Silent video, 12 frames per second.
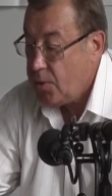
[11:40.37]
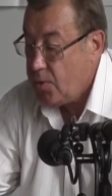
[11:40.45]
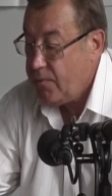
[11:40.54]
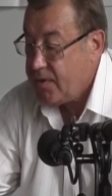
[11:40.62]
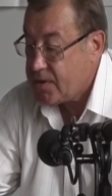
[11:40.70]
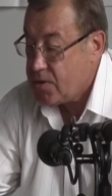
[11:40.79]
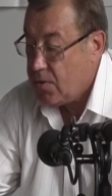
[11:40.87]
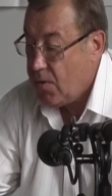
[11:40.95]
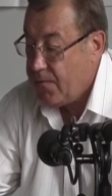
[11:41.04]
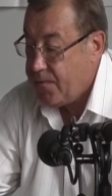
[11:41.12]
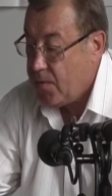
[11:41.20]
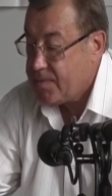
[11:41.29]
to withdraw
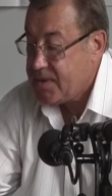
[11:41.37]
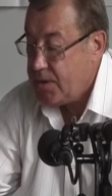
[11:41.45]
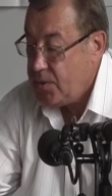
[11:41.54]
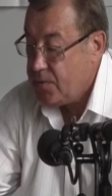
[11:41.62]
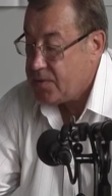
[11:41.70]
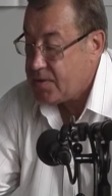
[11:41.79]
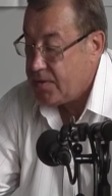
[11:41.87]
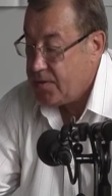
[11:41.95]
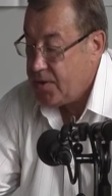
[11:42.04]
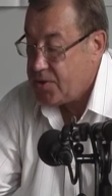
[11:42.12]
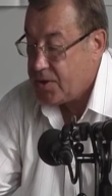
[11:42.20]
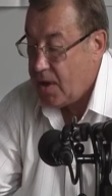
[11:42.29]
from the new
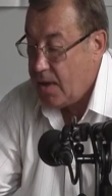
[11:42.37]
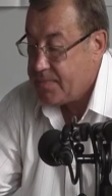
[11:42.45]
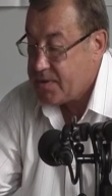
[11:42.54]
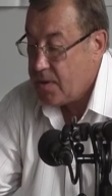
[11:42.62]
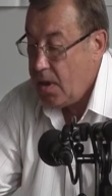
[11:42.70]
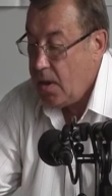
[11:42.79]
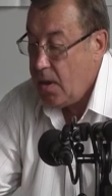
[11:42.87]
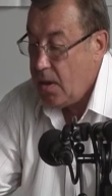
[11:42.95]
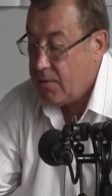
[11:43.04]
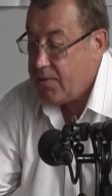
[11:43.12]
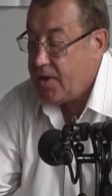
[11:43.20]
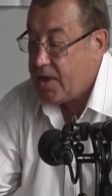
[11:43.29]
strategic arms
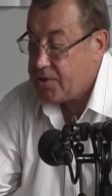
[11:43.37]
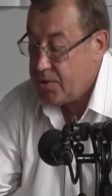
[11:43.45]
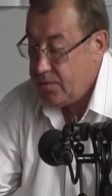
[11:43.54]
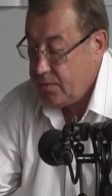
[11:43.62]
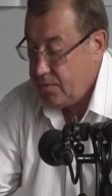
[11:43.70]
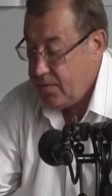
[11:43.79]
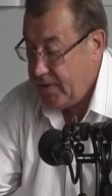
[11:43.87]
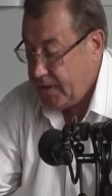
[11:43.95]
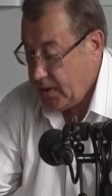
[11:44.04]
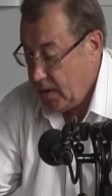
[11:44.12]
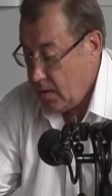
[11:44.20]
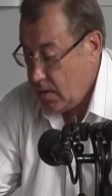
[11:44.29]
reduction treaty.